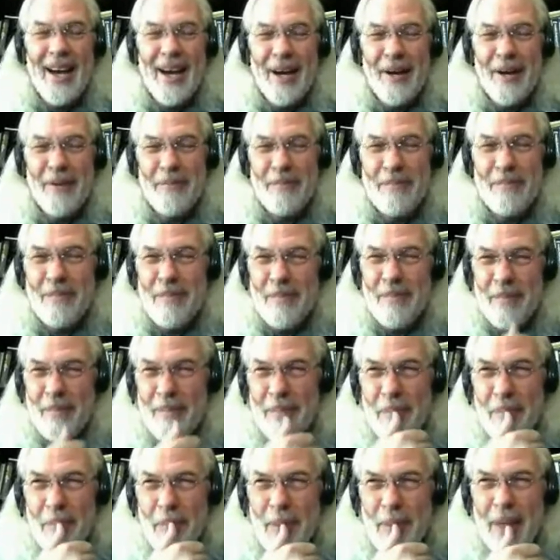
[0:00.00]

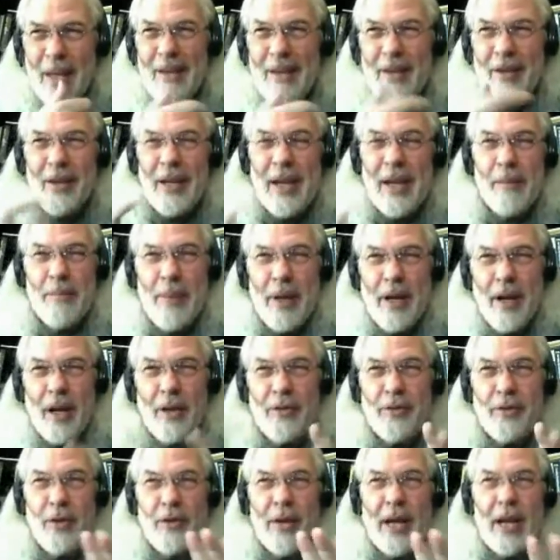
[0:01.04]
But
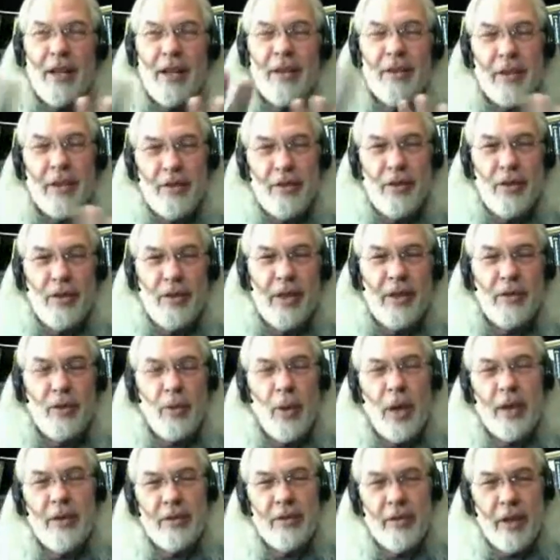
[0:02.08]
also, not only does it shoot these
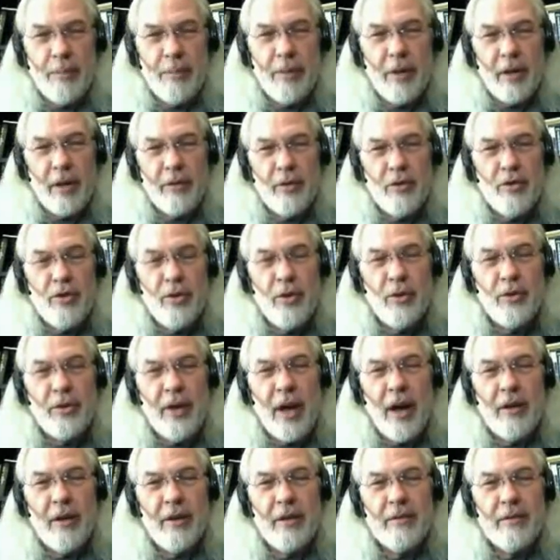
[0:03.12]
quasars up, it also shoots
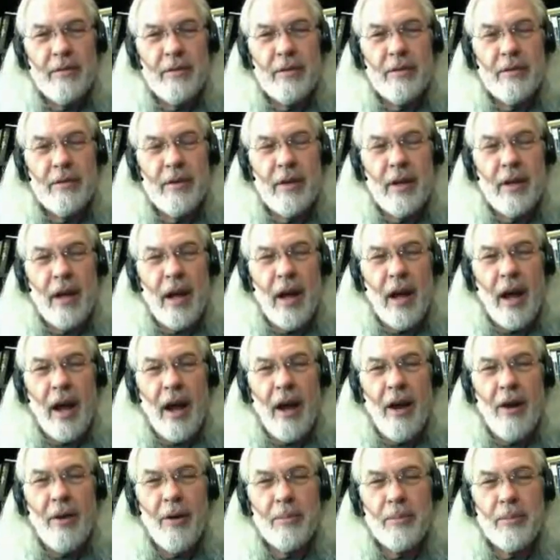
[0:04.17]
out
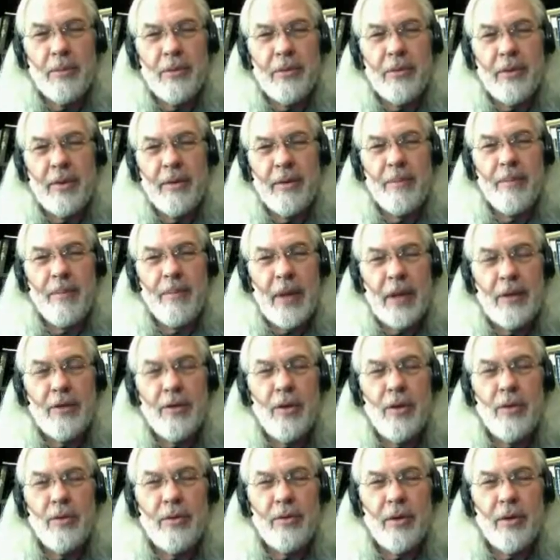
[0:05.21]
arms too.